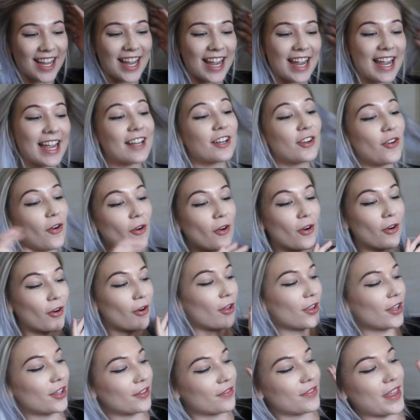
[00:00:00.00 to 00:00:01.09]
ignore
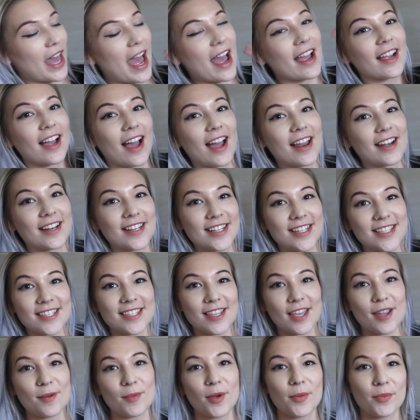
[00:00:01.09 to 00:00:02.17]
all of that kind of
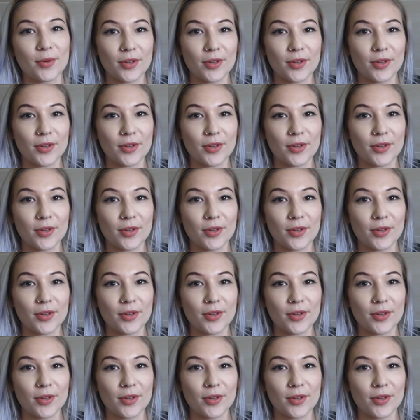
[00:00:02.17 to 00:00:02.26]
disclaimer